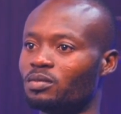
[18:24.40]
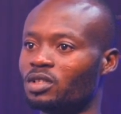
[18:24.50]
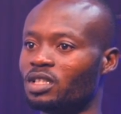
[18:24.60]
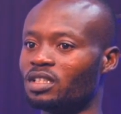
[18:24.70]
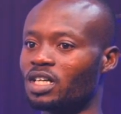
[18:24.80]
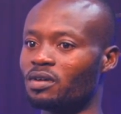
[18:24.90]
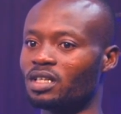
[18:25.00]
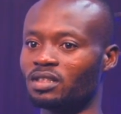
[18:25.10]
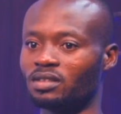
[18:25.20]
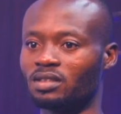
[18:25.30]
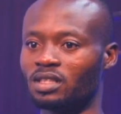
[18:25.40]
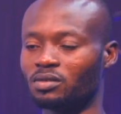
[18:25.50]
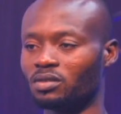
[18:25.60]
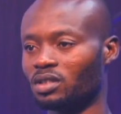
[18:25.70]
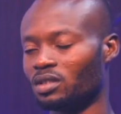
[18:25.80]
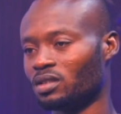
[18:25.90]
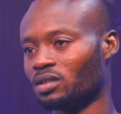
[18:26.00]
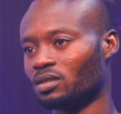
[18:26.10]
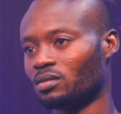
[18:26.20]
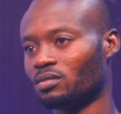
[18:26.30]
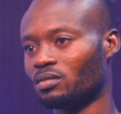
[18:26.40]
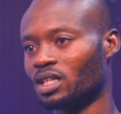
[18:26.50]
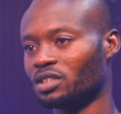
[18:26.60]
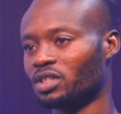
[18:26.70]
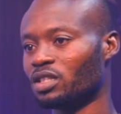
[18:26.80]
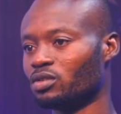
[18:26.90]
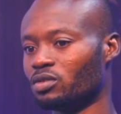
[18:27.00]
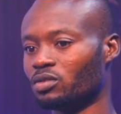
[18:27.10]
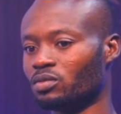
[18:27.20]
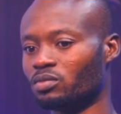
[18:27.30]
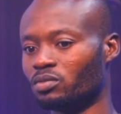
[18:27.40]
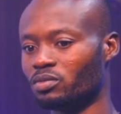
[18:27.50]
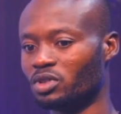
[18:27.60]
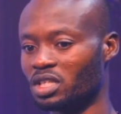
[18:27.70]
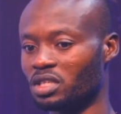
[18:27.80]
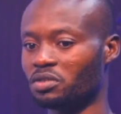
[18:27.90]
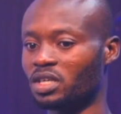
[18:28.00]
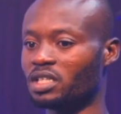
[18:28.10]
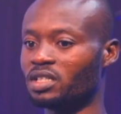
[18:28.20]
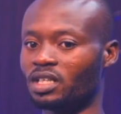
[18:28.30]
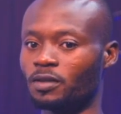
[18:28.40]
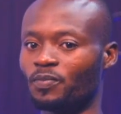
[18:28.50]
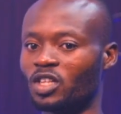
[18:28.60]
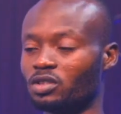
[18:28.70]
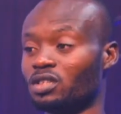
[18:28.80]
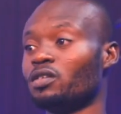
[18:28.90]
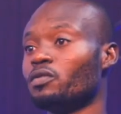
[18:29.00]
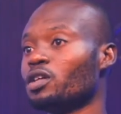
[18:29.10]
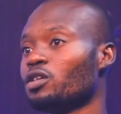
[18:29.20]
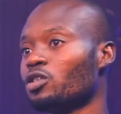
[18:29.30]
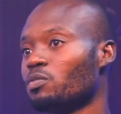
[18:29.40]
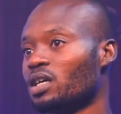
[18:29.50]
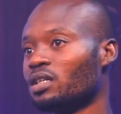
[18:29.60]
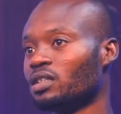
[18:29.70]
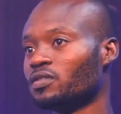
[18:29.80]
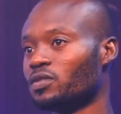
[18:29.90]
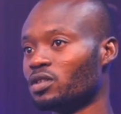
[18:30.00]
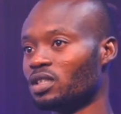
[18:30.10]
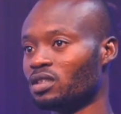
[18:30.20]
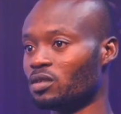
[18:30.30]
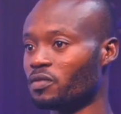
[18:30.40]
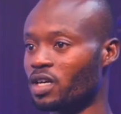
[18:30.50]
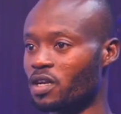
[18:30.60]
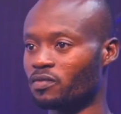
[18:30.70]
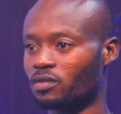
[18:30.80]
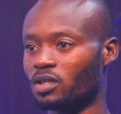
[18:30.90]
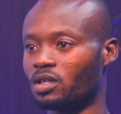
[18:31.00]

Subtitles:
but later when I see that, okay, I try to bring a new idea. Instead of waking up at that 4:30 or 5,